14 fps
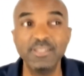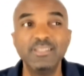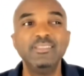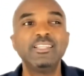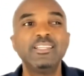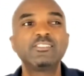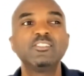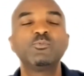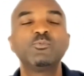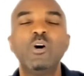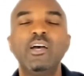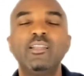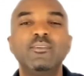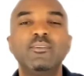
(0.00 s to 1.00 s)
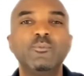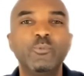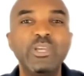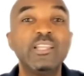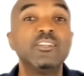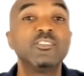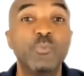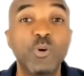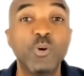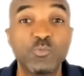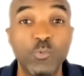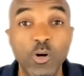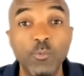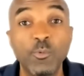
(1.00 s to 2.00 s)
This is what we in the
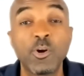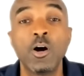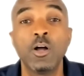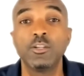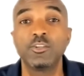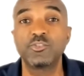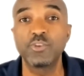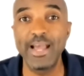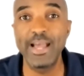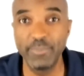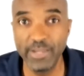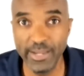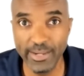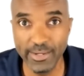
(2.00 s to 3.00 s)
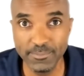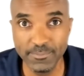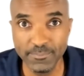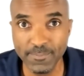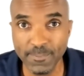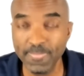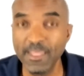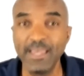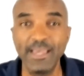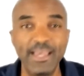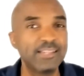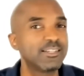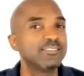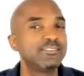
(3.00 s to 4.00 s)
sports world will call a trap game.
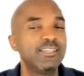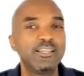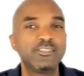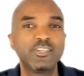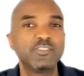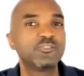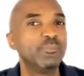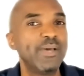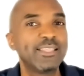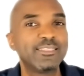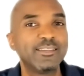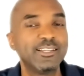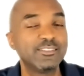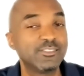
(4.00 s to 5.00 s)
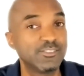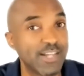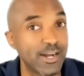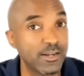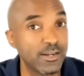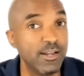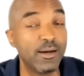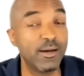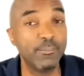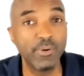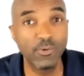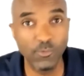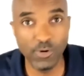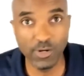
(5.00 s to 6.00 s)
As I said, Central Methodist is our
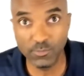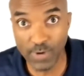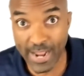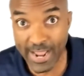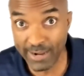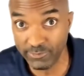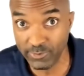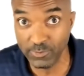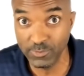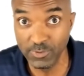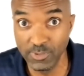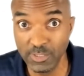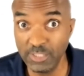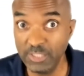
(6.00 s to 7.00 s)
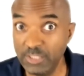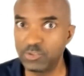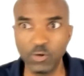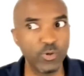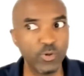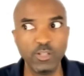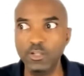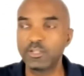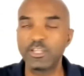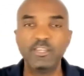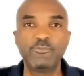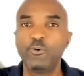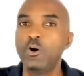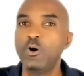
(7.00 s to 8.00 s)
#1 rival. So we're
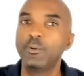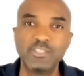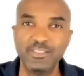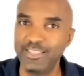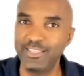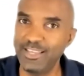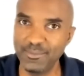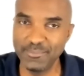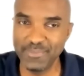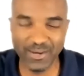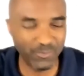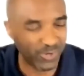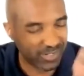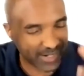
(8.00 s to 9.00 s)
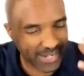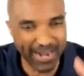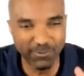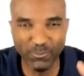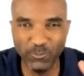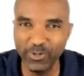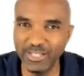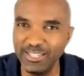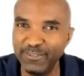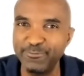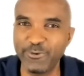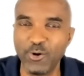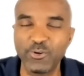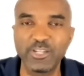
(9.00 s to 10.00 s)
looking forward to them, and we're not really
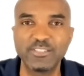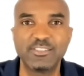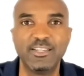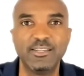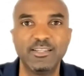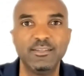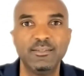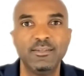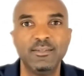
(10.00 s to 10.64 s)
focusing